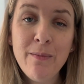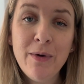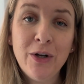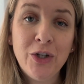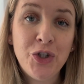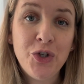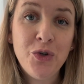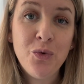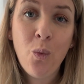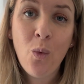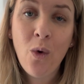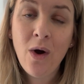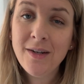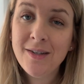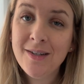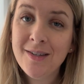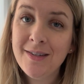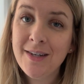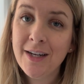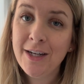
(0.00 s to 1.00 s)
but you want
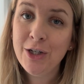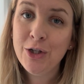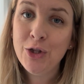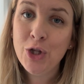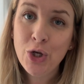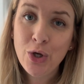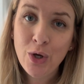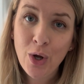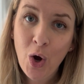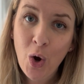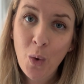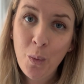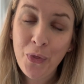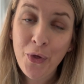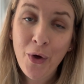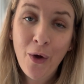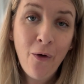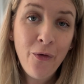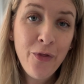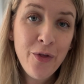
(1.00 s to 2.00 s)
to stay in the know
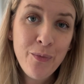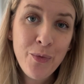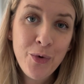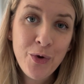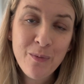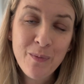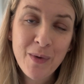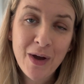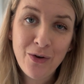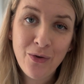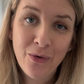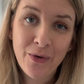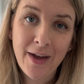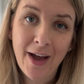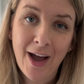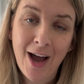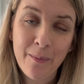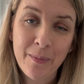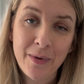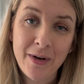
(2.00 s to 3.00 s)
with all the Moon and Magnolia
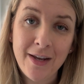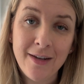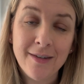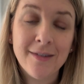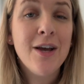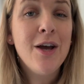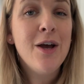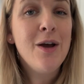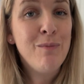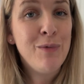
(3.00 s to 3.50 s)
happenings,